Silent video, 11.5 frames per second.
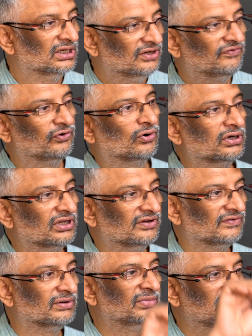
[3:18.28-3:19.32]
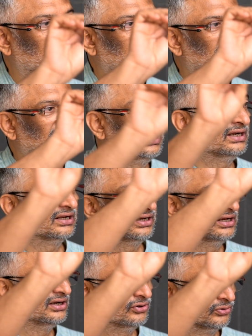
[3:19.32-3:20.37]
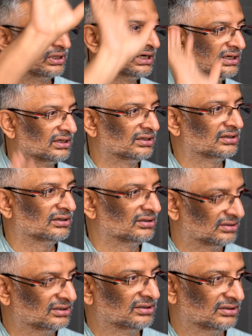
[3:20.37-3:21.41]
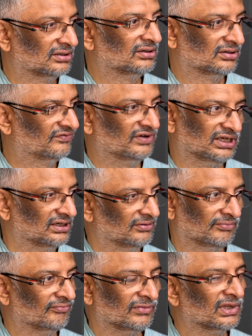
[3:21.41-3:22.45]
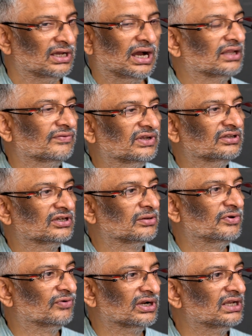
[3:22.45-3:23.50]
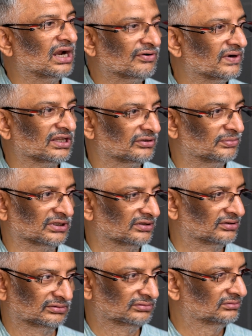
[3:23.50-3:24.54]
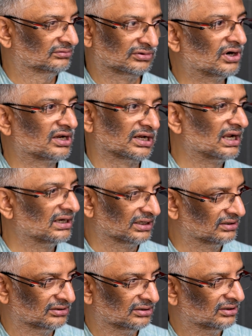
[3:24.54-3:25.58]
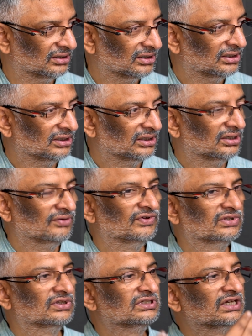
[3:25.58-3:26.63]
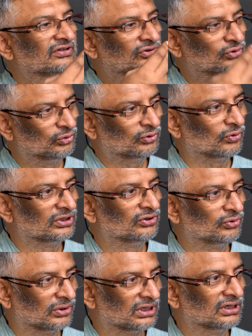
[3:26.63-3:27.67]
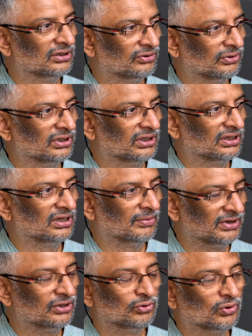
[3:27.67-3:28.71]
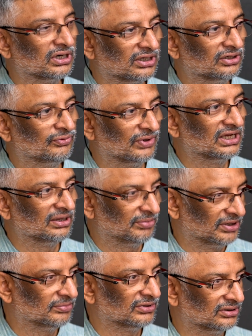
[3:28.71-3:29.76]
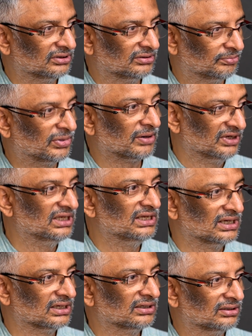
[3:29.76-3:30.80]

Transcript: if you want to even be entering into that field. Otherwise, it will be only advertisements, not reality. With just 220 people per million,